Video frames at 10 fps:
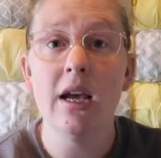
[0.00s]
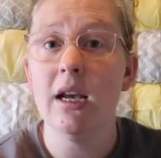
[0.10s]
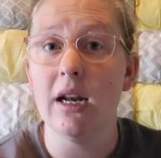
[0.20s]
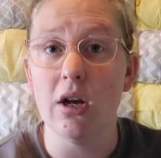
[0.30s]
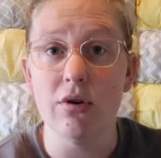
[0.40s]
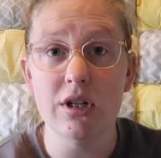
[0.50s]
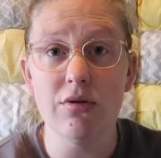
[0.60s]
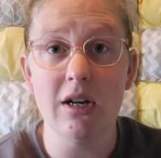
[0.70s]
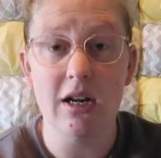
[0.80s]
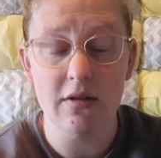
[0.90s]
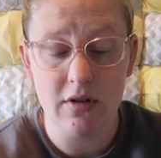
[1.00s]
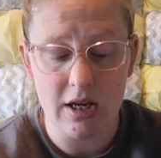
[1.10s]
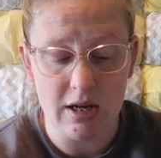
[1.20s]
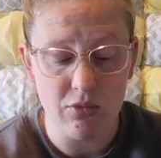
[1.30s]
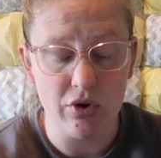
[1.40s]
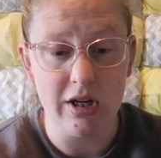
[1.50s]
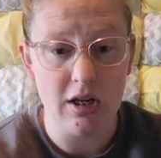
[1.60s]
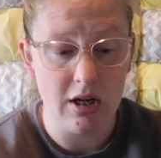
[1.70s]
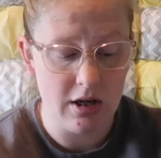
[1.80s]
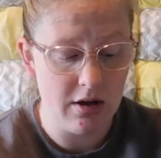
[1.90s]
and I always run out of the
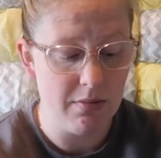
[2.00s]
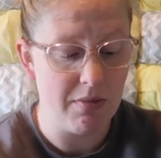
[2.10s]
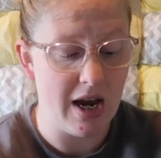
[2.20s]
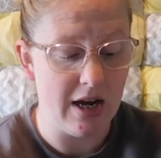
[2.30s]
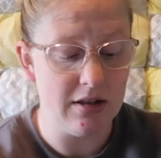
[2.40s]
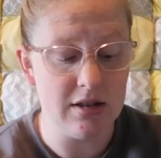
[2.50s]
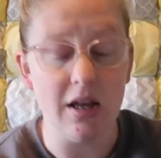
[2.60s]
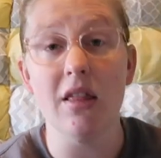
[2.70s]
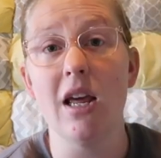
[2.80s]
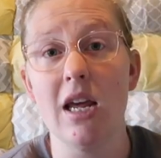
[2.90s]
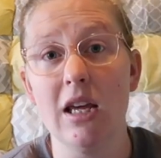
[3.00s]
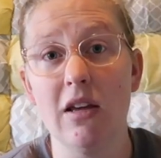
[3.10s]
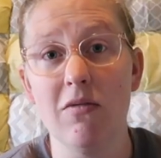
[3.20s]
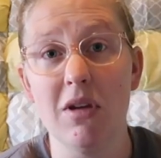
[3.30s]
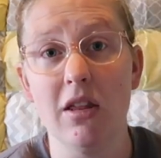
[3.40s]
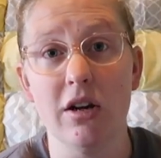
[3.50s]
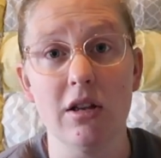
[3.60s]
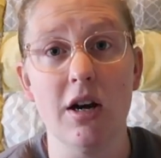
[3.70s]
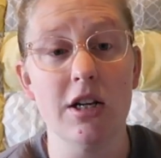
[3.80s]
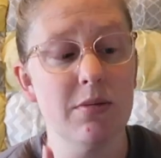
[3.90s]
hemorrhoid pads that they give me there at
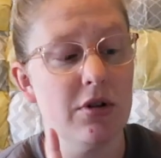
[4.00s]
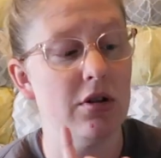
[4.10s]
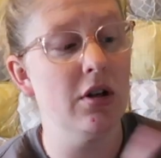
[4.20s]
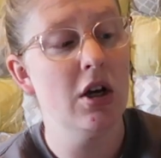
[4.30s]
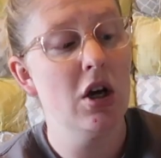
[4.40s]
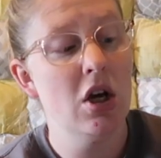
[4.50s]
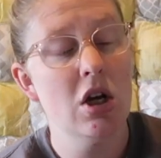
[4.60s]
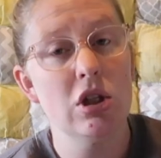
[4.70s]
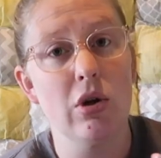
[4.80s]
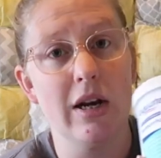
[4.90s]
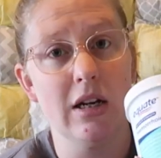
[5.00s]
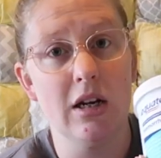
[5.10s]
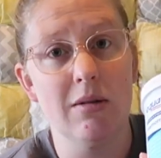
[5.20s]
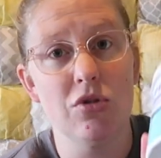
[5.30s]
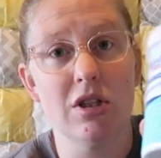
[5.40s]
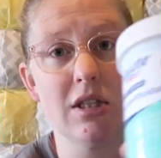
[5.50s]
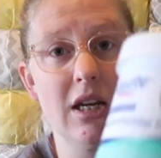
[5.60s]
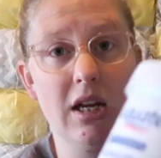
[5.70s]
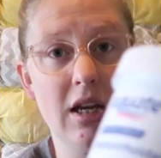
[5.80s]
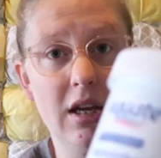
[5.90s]
the hospital, so I ended up just
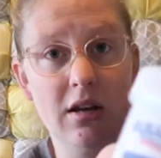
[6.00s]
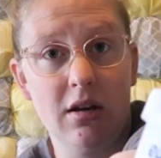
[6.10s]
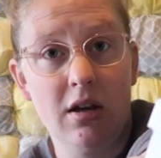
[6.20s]
getting